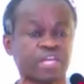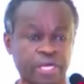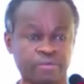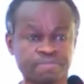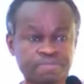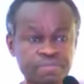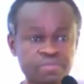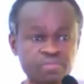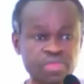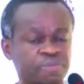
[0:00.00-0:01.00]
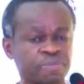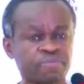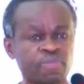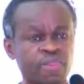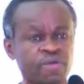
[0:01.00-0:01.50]
Those of you
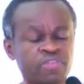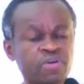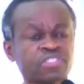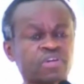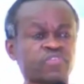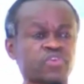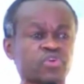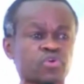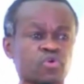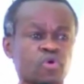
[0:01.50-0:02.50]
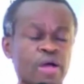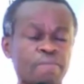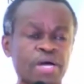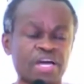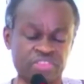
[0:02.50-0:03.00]
who are mothers
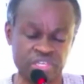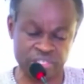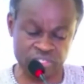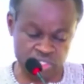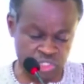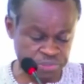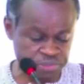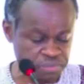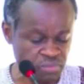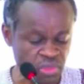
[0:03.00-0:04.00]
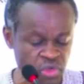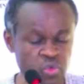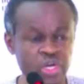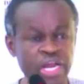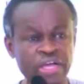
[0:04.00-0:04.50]
will agree with me.
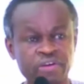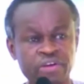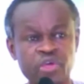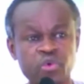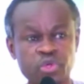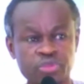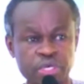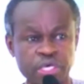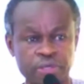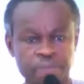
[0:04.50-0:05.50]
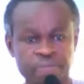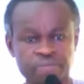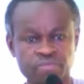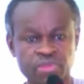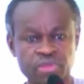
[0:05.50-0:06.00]
If you
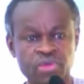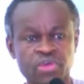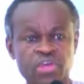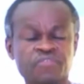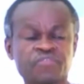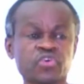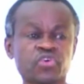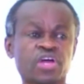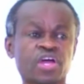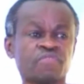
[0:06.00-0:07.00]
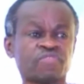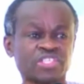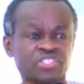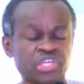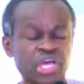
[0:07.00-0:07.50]
have a child
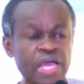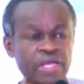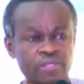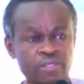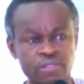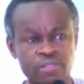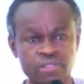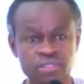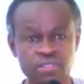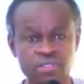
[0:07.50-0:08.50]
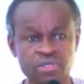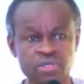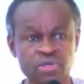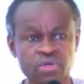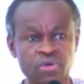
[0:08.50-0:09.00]
who, upon
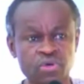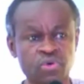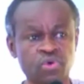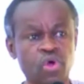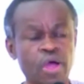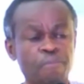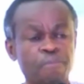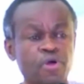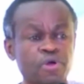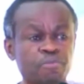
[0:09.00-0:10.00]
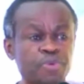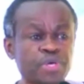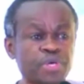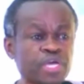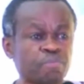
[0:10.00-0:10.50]
being born,
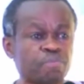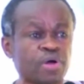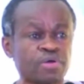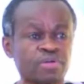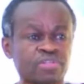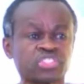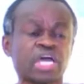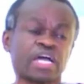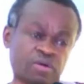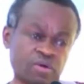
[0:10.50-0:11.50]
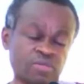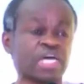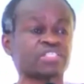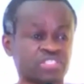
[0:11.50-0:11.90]
suckles as he or she should,